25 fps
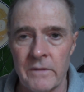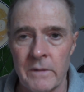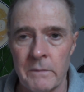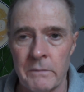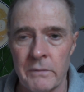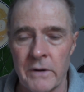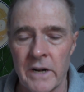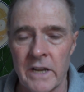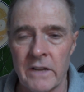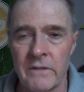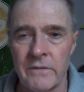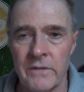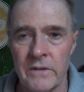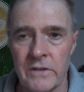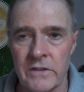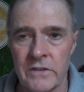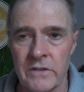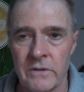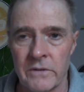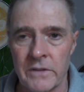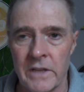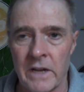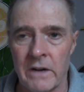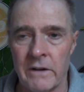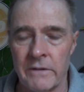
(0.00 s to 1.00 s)
breakfast.
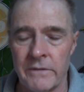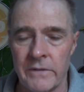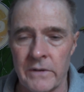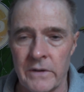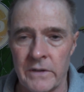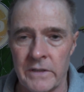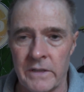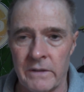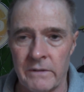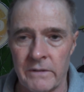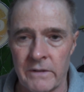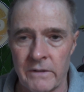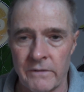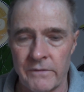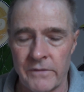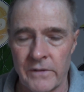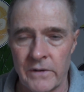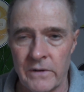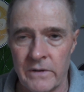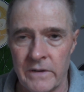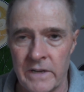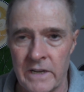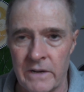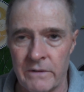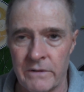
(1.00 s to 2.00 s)
Although I've heard that the
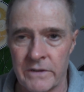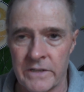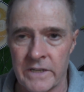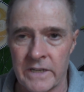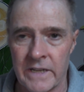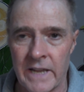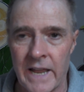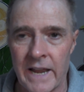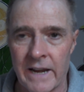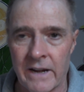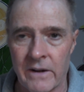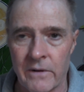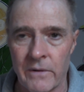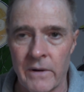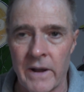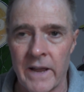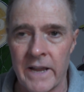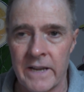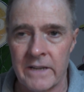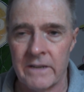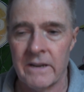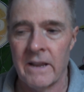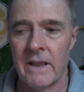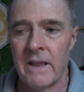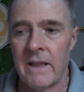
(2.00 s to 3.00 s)
food here isn't that
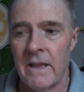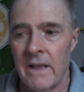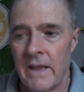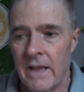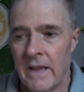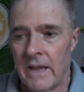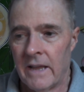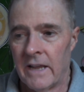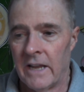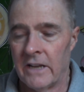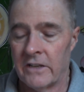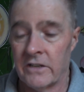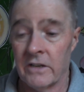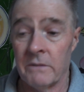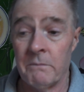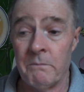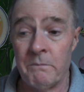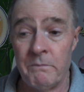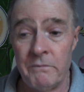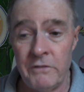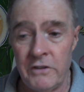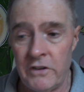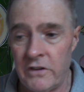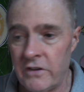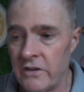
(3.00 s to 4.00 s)
great. It's a
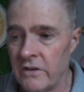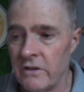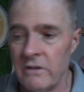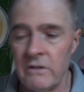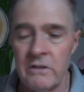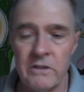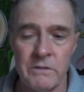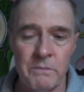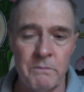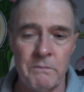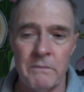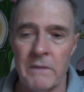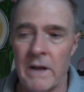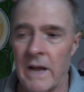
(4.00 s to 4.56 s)
huge